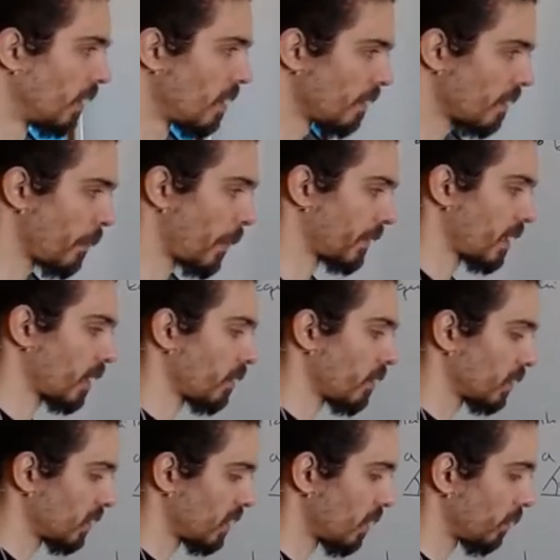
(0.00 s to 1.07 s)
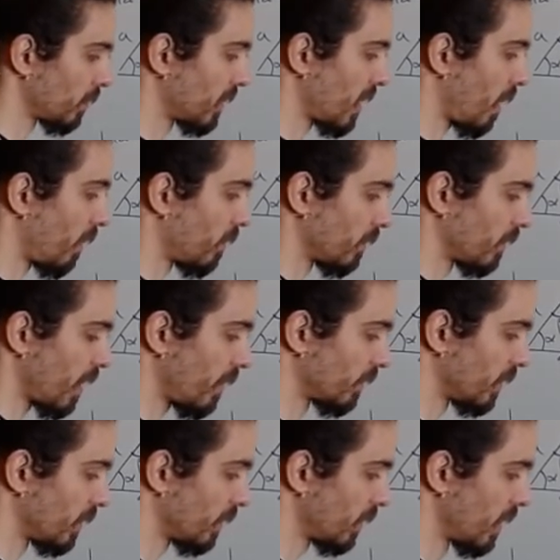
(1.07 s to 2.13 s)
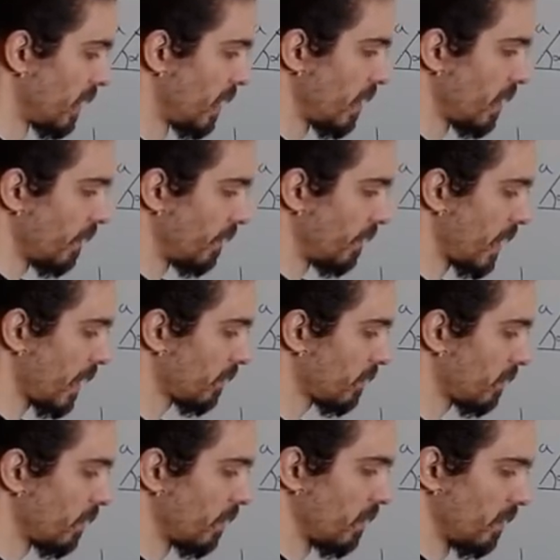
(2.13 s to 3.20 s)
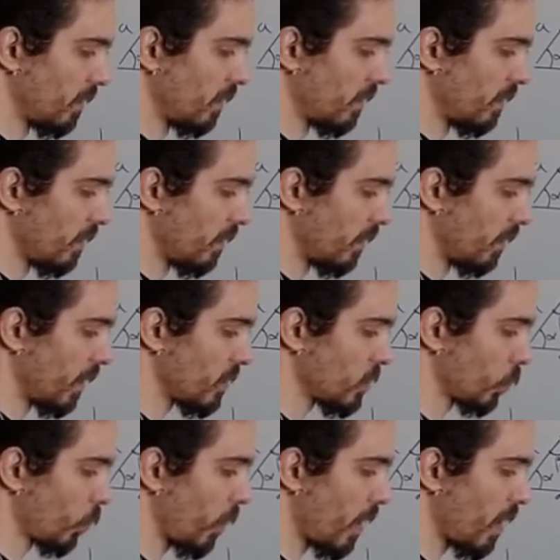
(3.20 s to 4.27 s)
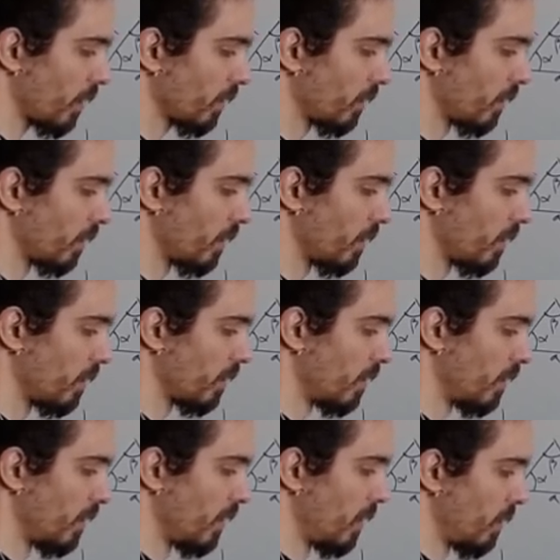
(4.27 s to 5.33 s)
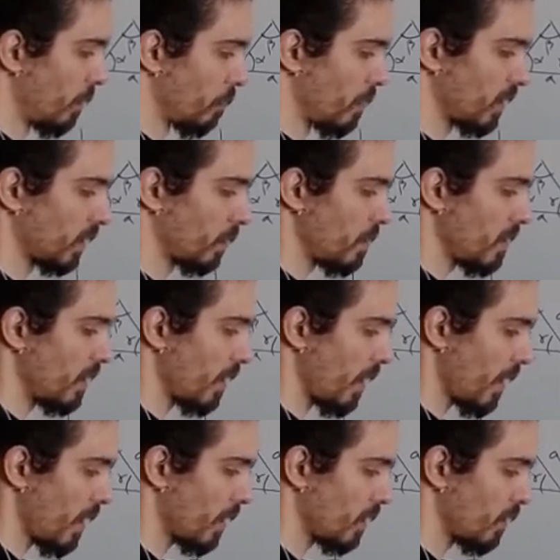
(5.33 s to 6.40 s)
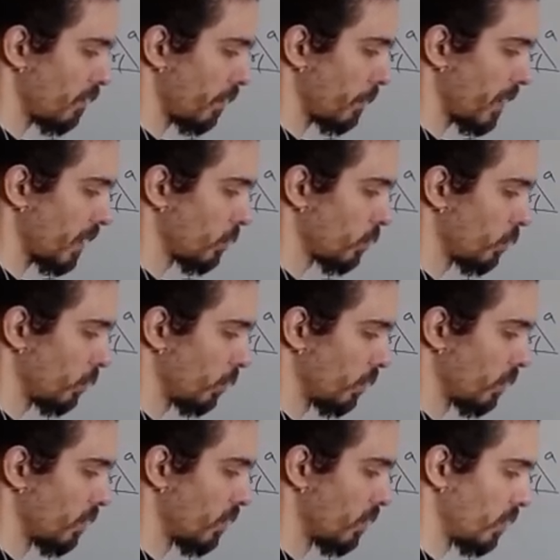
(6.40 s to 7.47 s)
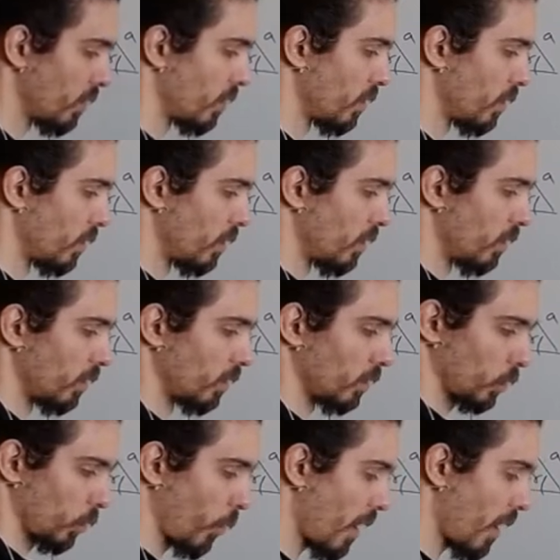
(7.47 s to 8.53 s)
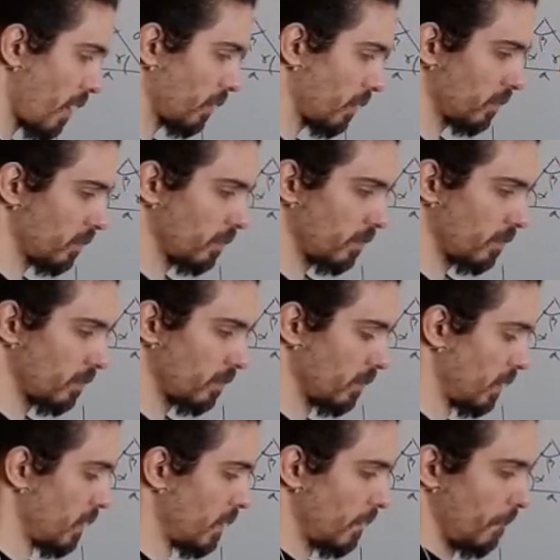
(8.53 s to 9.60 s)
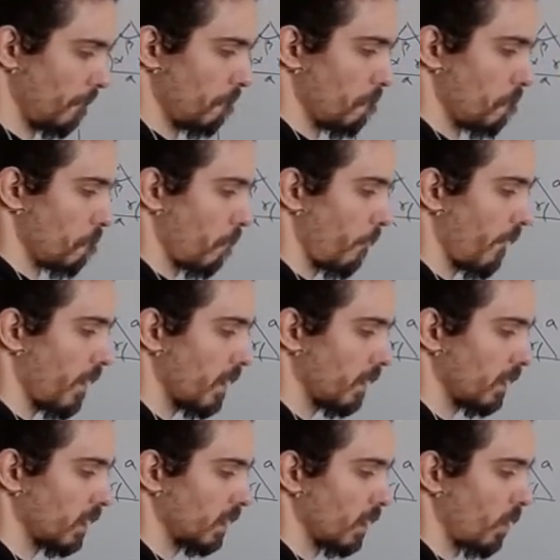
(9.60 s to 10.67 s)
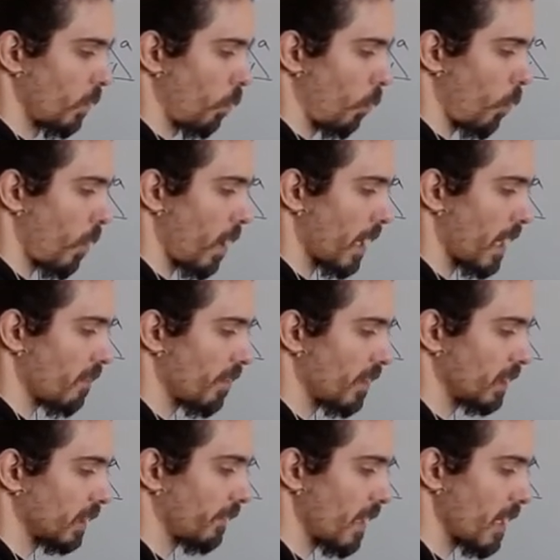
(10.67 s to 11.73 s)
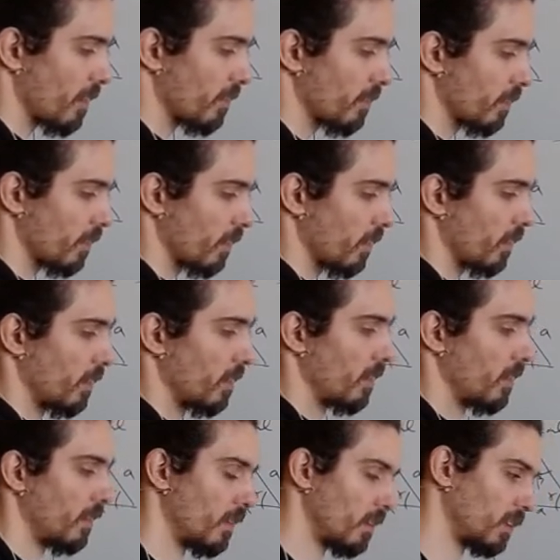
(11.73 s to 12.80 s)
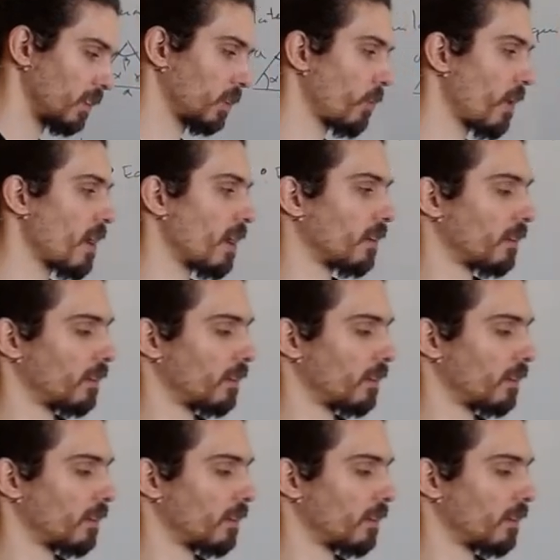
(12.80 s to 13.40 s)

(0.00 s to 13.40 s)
The Pythagoras theorem tell, tells us that A squared must be A divided by two squared plus whatever is left squared.